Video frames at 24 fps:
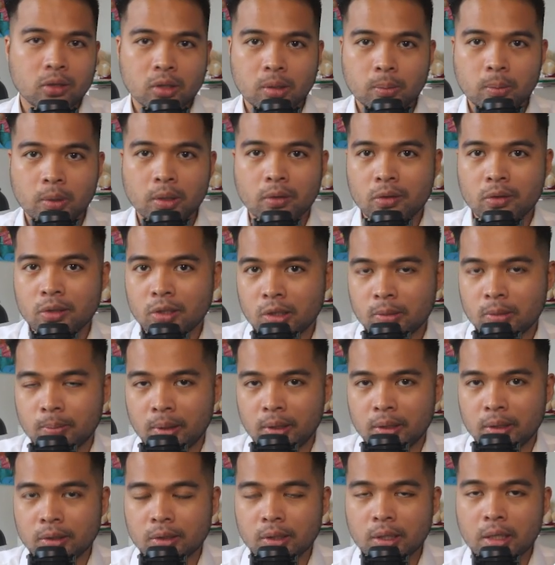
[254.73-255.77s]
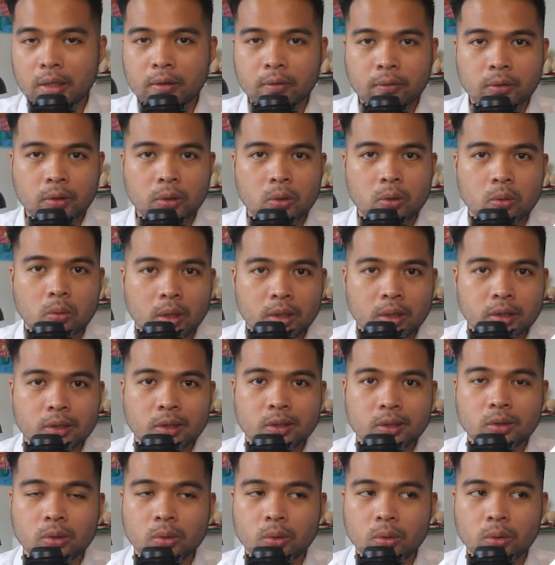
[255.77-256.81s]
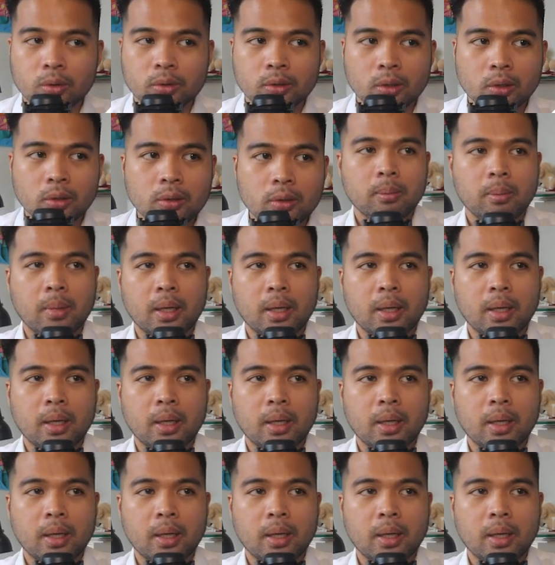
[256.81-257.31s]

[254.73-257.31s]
to the previous experience if you wanted to do so.